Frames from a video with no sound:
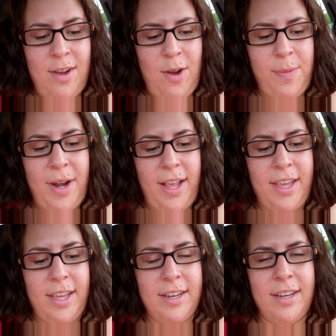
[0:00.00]
hoping I
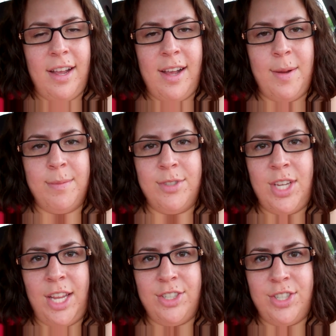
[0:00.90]
can
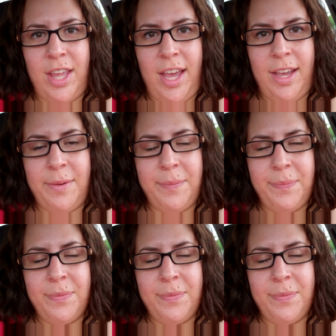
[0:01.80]
change that.